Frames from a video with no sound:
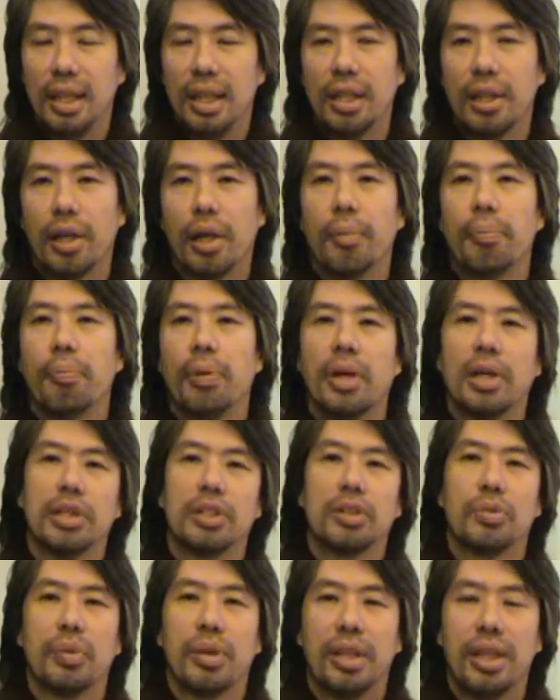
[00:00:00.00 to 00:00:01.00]
And there are
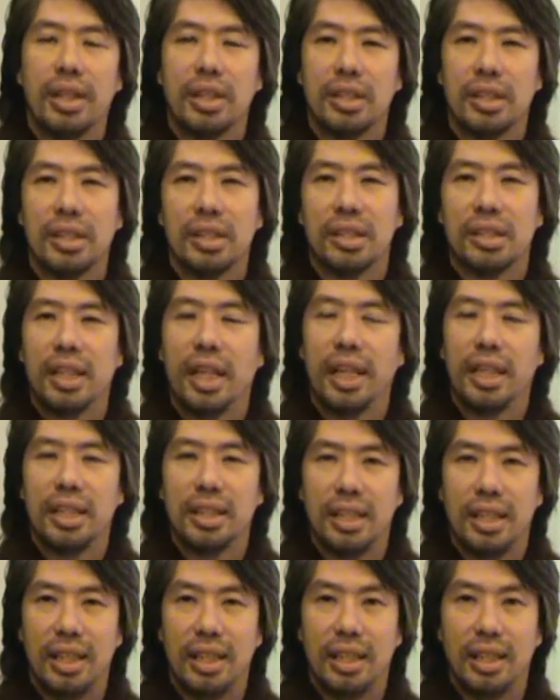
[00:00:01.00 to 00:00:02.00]
parts within
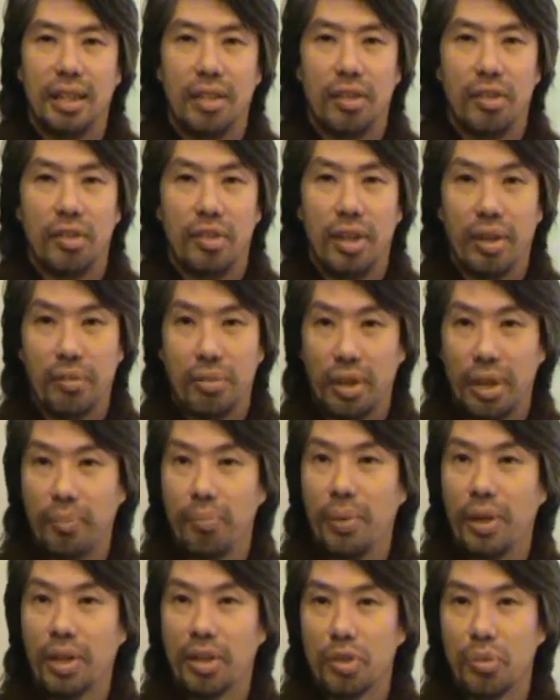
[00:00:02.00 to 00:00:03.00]
society and definitely
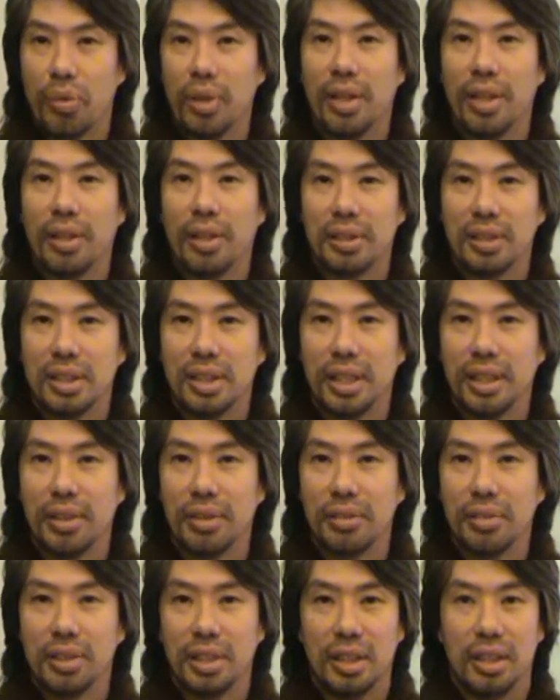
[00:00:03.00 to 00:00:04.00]
parts within
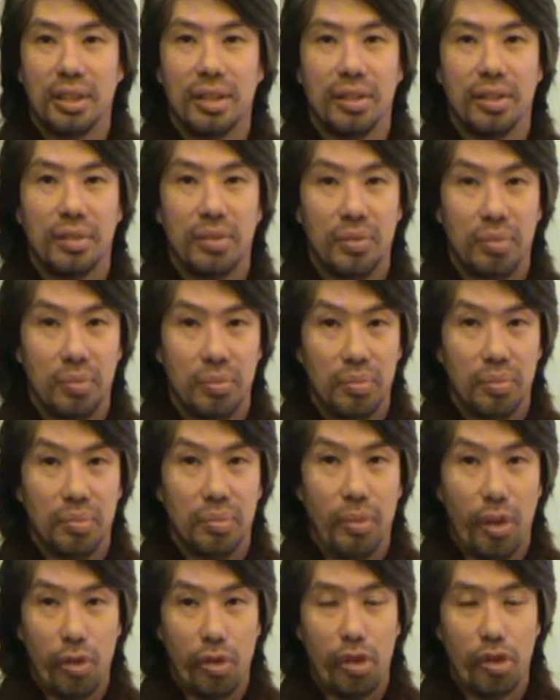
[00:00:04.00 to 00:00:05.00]
ourselves and
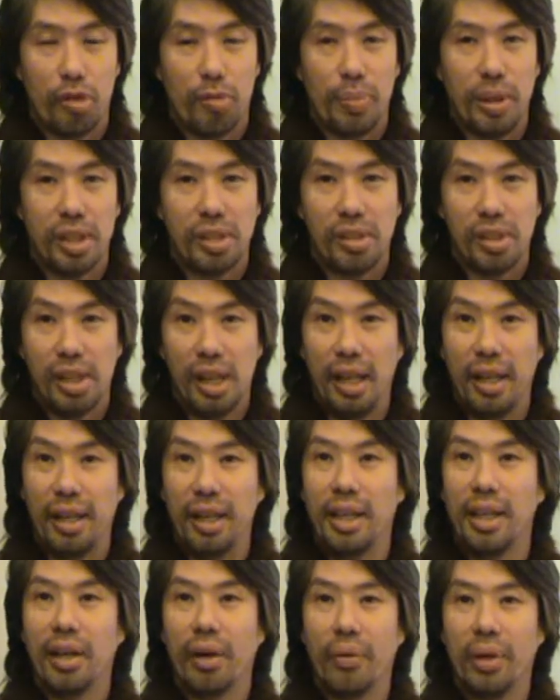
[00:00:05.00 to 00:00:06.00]
most especially
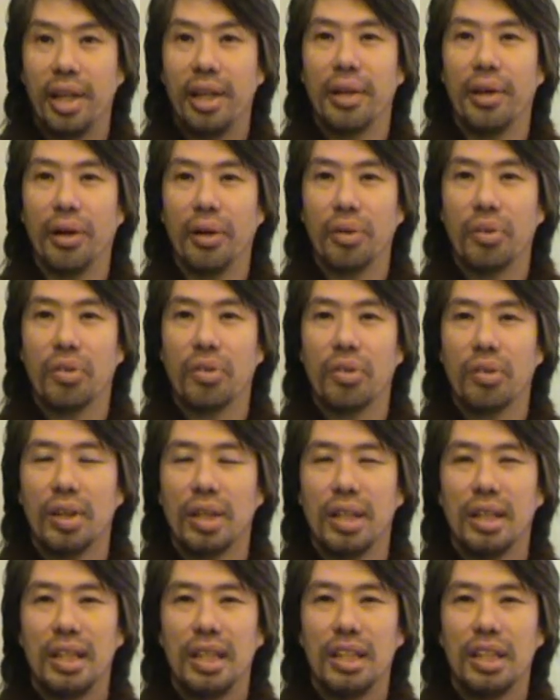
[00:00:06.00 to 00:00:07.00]
in our egos
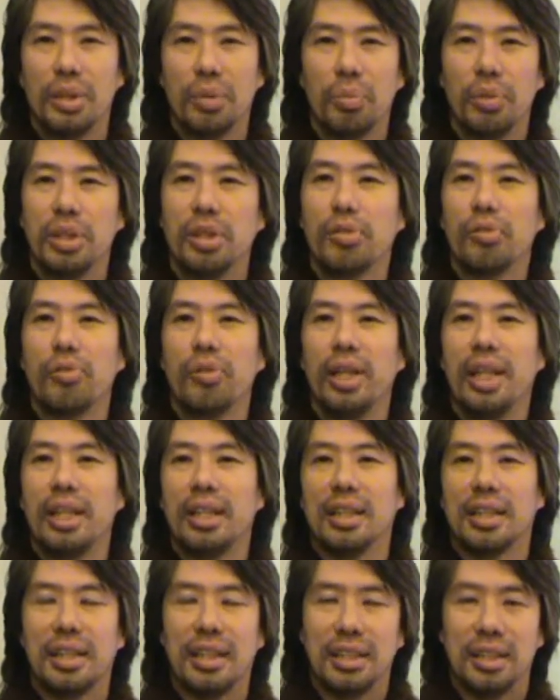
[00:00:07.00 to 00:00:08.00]
which
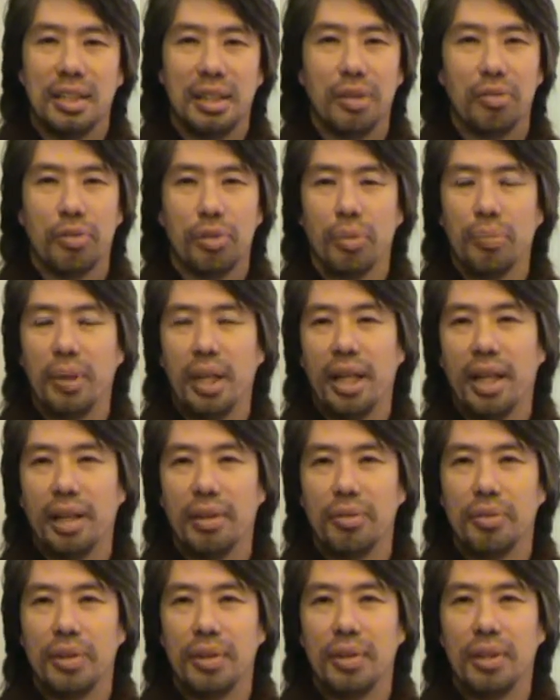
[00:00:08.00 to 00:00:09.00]
feed that sinful
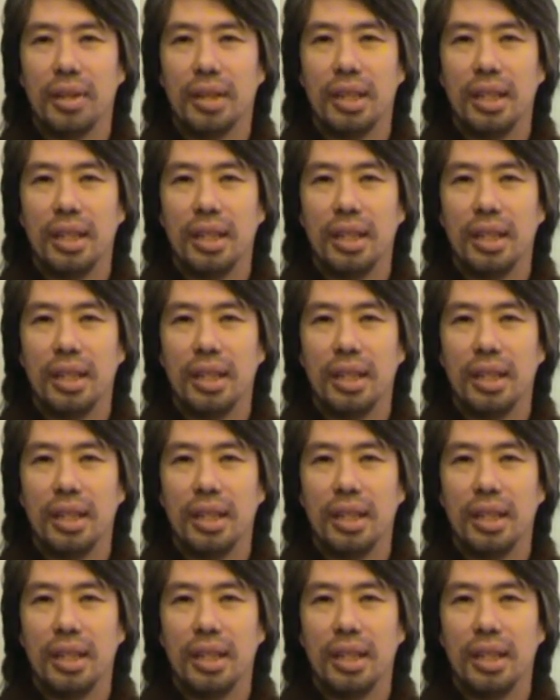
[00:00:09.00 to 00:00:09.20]
behavior